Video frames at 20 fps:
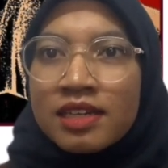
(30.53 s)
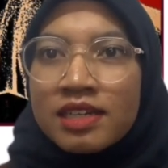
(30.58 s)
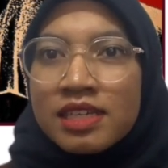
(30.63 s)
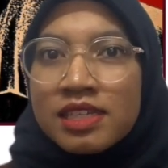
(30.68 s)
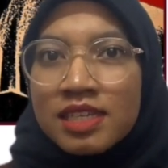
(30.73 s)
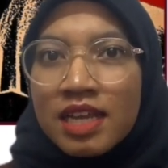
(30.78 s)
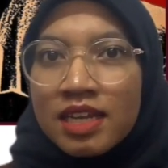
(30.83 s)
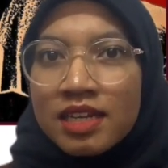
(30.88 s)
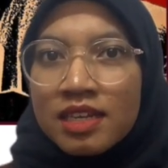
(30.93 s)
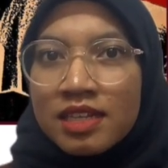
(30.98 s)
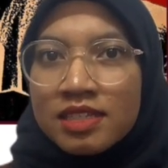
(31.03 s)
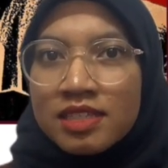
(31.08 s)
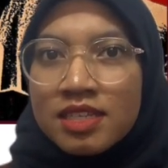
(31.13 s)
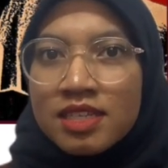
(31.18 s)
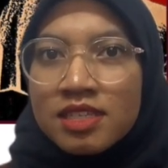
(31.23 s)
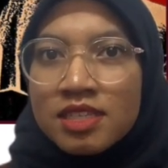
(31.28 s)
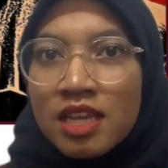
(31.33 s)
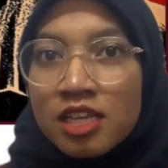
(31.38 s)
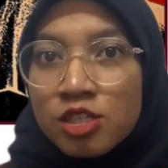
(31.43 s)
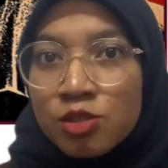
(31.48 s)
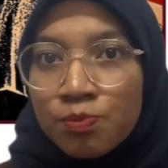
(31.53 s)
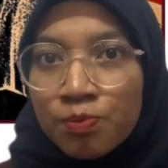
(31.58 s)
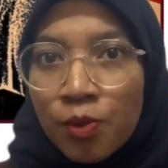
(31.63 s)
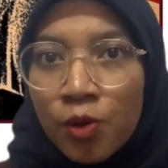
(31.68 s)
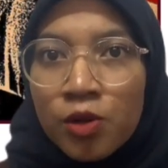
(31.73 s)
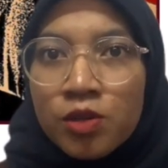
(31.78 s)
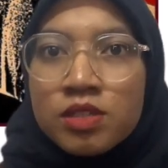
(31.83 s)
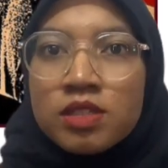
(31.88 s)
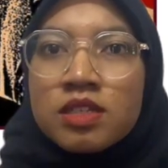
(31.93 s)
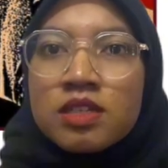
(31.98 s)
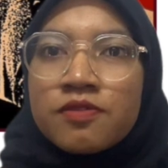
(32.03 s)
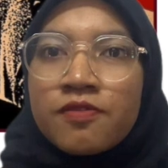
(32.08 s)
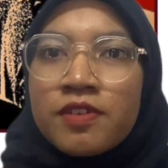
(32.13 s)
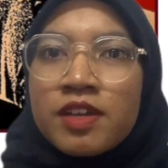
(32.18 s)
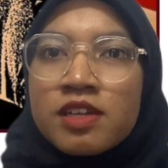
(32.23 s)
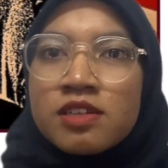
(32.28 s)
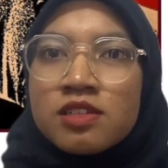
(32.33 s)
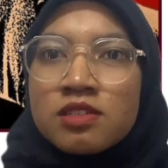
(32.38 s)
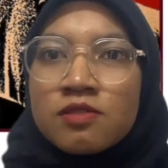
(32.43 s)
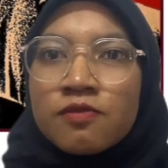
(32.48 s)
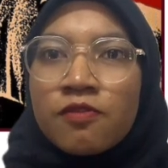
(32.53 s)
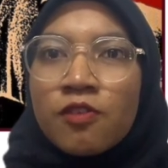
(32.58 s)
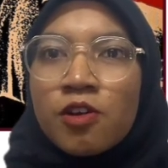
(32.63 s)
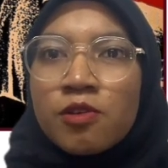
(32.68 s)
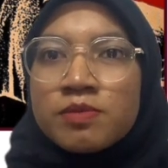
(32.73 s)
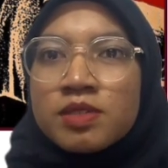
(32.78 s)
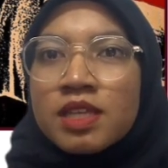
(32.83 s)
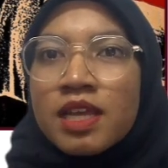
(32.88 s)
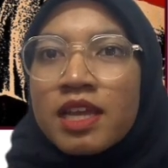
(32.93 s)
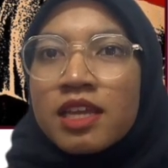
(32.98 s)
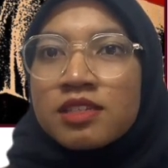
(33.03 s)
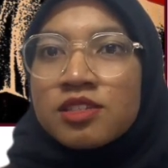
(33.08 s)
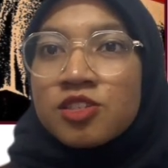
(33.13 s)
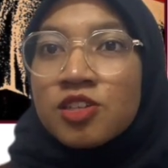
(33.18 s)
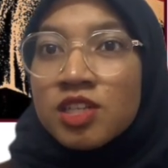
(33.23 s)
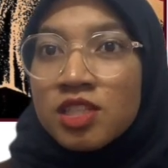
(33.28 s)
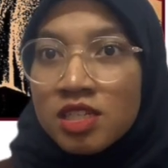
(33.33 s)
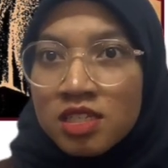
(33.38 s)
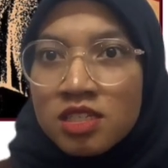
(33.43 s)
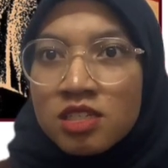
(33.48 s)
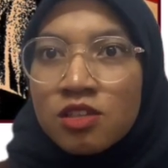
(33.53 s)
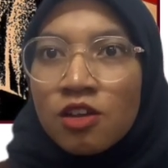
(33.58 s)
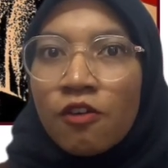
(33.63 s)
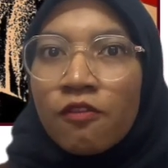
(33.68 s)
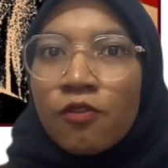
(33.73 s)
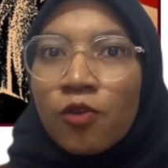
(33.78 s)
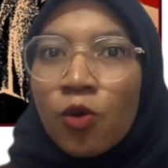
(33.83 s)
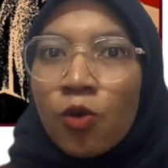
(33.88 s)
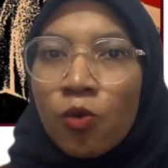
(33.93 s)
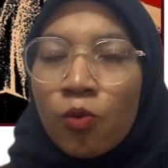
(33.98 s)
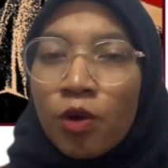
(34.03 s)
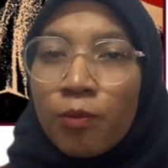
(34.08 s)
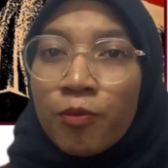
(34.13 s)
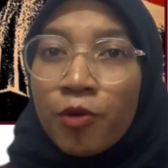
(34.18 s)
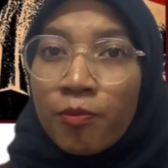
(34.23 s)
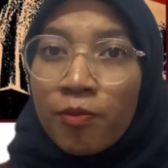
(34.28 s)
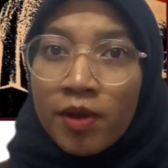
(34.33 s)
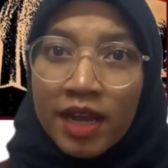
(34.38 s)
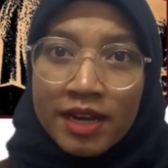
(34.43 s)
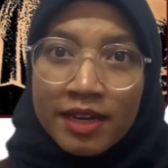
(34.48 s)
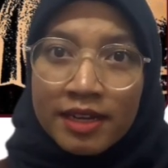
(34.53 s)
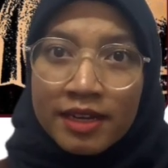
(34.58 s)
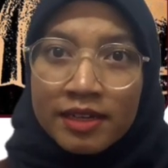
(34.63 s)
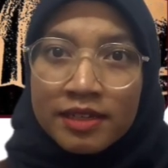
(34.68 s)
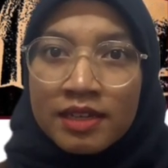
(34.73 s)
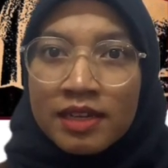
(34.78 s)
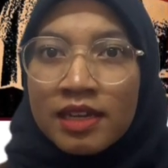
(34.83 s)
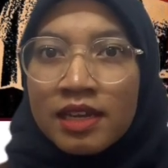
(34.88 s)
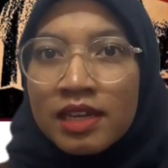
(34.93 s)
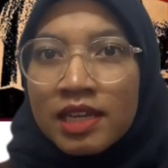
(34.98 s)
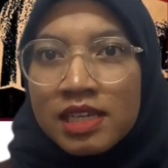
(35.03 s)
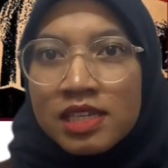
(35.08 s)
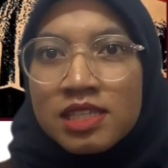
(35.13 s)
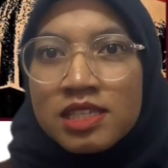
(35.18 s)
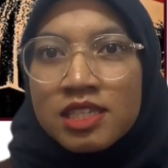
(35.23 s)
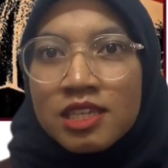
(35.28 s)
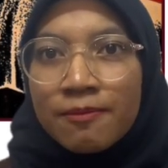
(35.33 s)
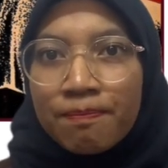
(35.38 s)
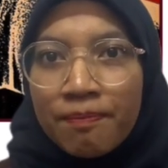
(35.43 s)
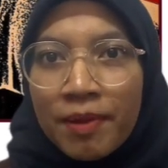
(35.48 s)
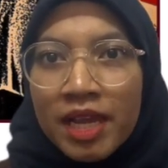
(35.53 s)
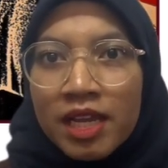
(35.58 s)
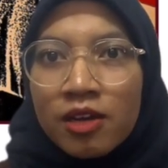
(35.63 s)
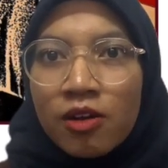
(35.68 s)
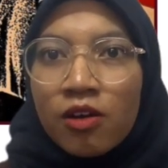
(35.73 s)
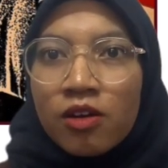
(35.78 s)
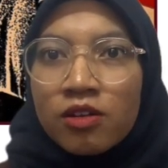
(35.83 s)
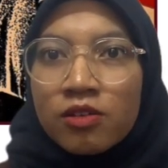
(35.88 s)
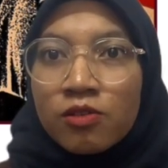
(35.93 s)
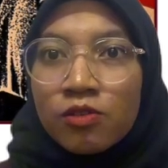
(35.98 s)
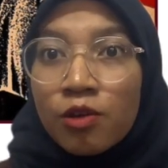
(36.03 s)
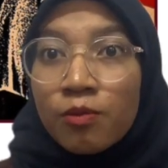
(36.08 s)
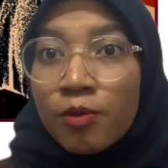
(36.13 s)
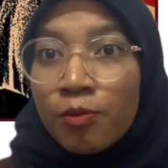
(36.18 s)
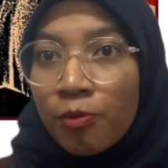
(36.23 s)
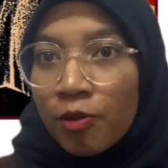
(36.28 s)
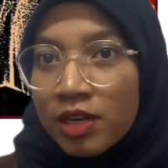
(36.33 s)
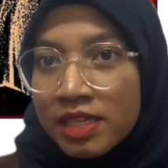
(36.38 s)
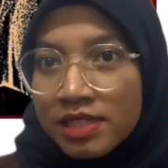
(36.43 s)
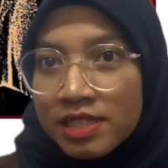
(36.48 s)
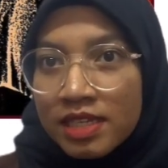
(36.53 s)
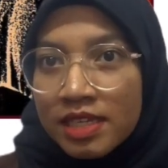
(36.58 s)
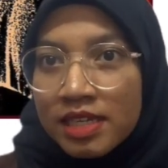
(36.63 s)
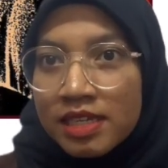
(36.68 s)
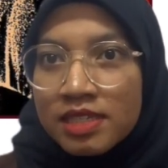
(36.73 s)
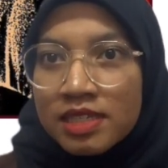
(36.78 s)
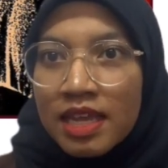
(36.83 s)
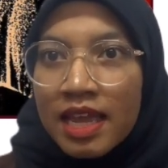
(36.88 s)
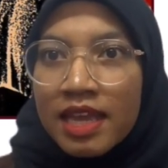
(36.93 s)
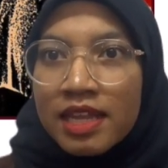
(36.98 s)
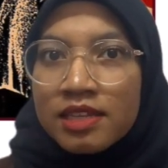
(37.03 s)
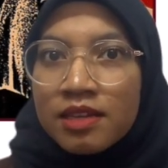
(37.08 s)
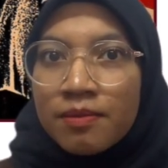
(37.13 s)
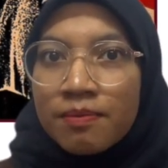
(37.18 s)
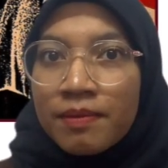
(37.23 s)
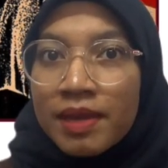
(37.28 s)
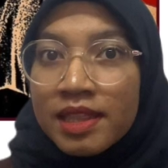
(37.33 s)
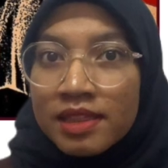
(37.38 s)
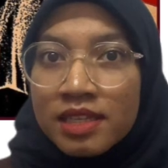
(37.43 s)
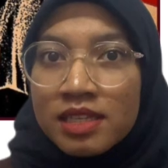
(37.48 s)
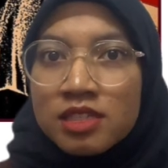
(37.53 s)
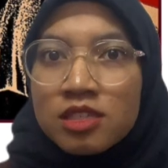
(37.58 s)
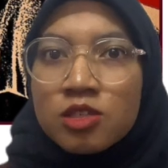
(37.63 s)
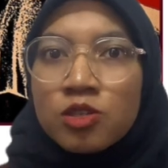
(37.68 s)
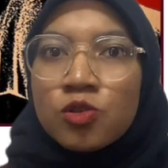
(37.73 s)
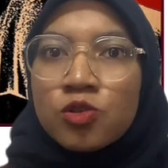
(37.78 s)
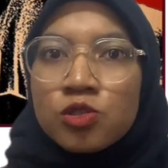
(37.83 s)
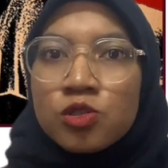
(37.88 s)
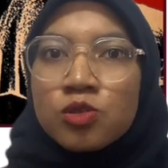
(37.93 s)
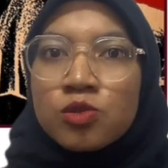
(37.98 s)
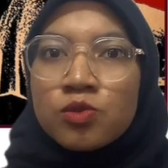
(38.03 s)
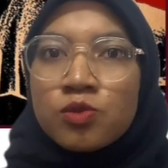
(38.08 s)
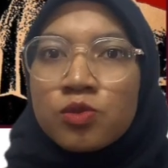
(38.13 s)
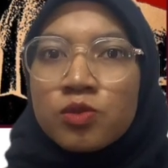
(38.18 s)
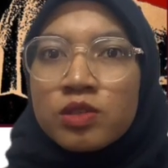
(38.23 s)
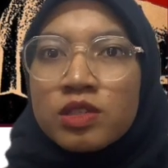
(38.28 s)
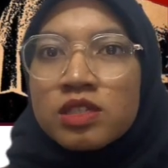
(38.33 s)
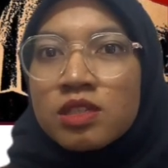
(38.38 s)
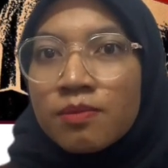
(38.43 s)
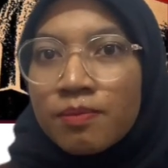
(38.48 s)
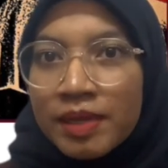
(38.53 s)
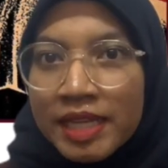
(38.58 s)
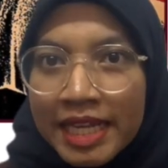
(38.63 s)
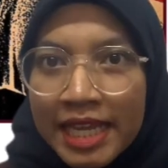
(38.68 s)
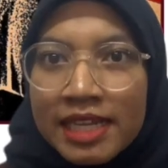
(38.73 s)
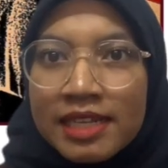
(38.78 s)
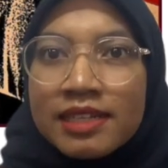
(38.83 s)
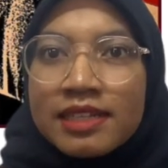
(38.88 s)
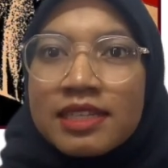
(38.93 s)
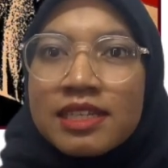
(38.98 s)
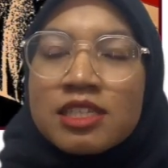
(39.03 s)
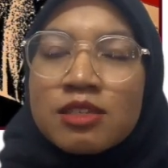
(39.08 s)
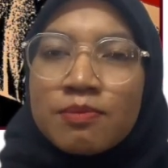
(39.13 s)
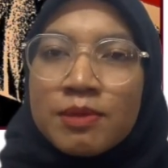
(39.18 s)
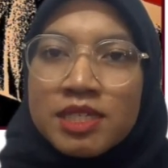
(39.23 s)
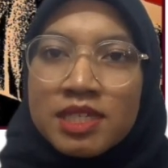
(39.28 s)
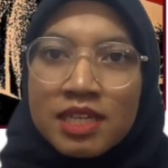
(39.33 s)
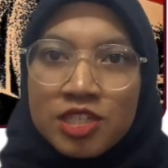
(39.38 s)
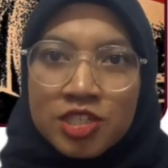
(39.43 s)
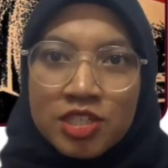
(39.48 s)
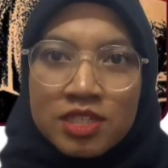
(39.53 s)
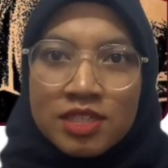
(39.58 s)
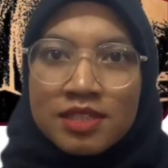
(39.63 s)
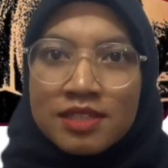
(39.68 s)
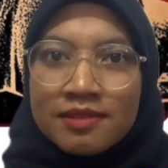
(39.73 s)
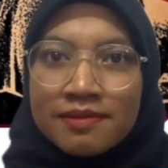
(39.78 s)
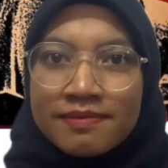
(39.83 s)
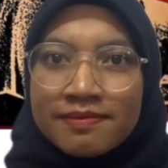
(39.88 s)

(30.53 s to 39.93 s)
This analysis explores the various forms and strategies of Cold War propaganda, its impact on global politics, and the methods used to disseminate these messages.